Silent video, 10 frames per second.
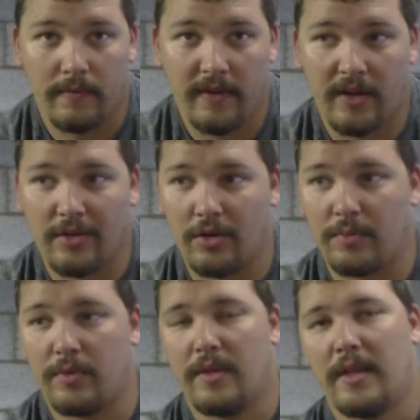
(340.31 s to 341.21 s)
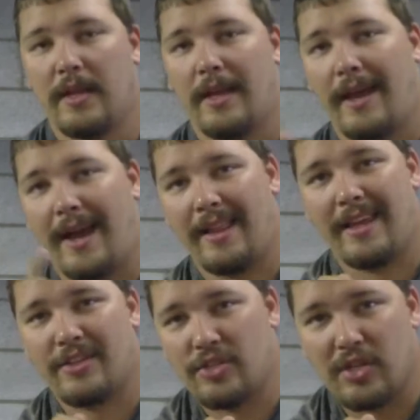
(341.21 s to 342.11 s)
Very durable. I
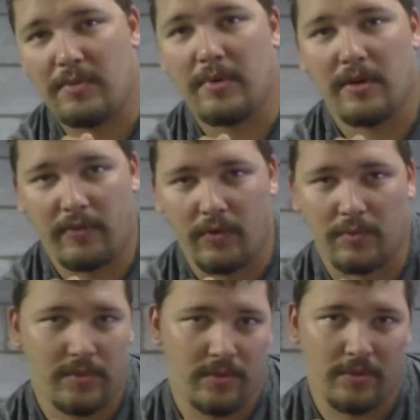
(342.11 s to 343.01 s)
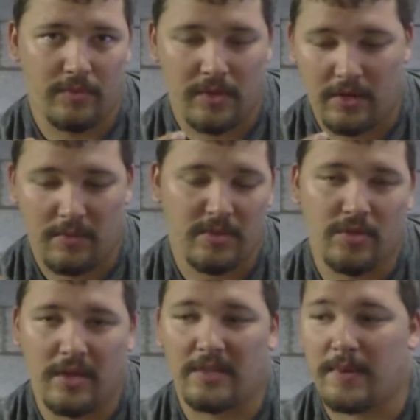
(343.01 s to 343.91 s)
like cheap, affordable, and durable. I don't know about
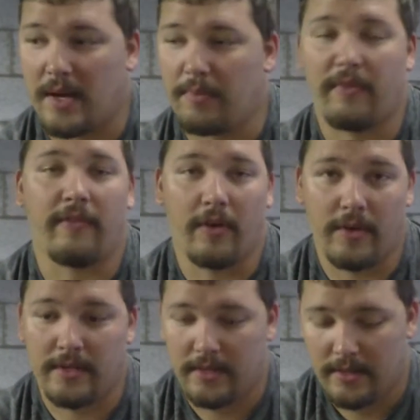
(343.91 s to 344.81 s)
you guys, but I prefer it.